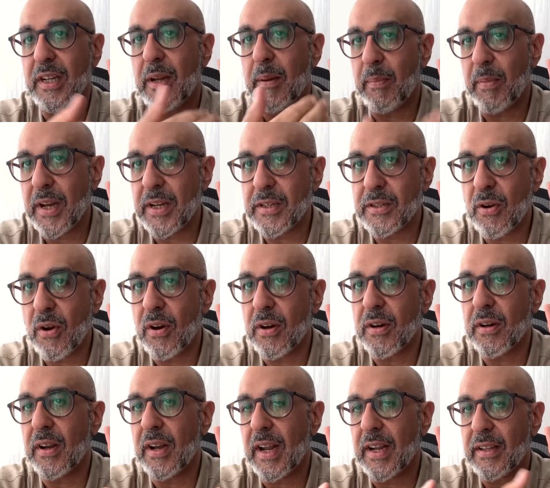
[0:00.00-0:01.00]
They play
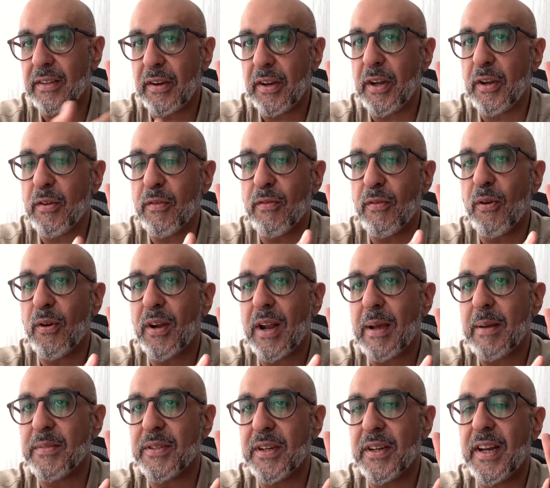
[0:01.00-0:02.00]
soccer like three to four
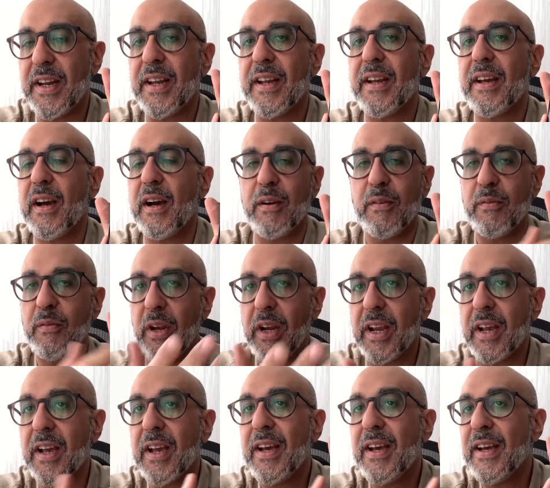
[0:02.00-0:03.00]
times a day a
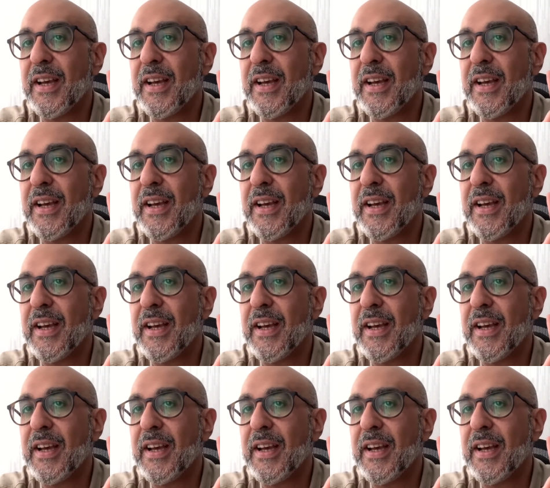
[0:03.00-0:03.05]
week.